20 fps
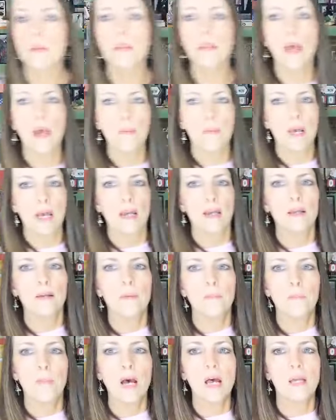That bag.
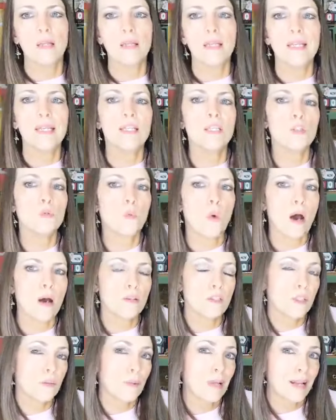But it is
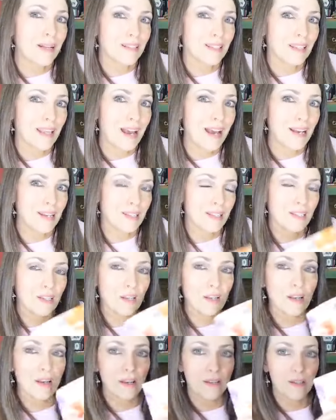while supplies last,
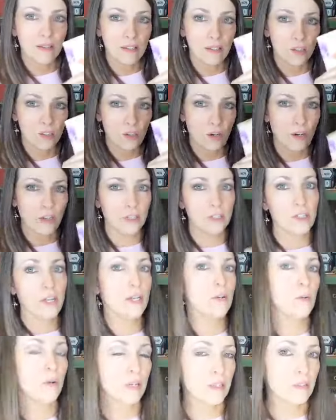starting
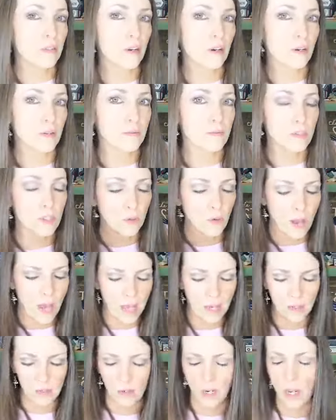January 3rd. So
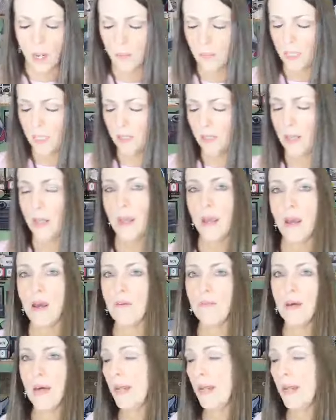I don't know how many they have.